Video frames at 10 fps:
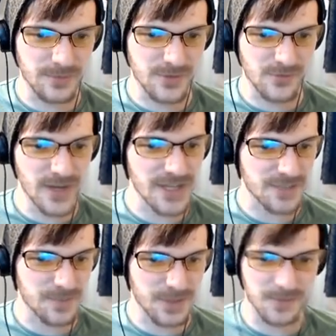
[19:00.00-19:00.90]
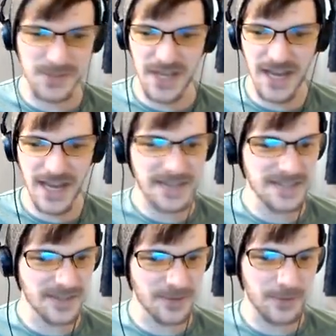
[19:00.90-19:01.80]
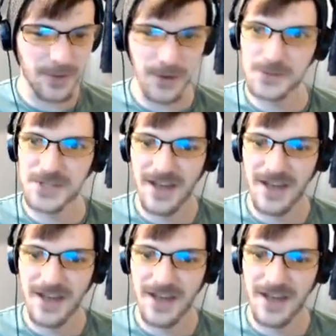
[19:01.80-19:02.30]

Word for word: it was a race, but it was I, Dio, the whole